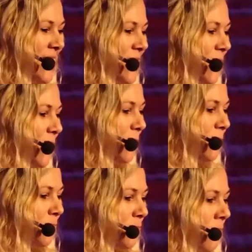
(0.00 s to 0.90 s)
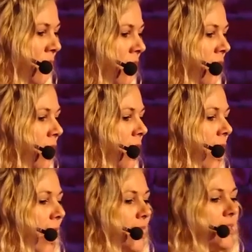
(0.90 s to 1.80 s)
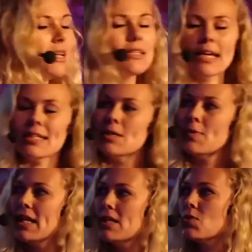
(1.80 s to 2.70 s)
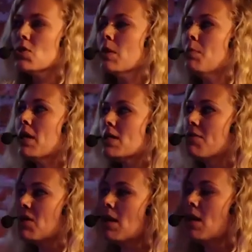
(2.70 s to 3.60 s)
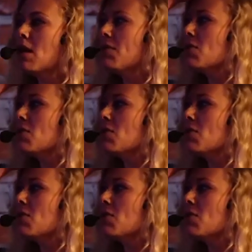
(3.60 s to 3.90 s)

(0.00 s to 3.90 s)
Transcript: so, and it's actually quite interesting because I've done a lot of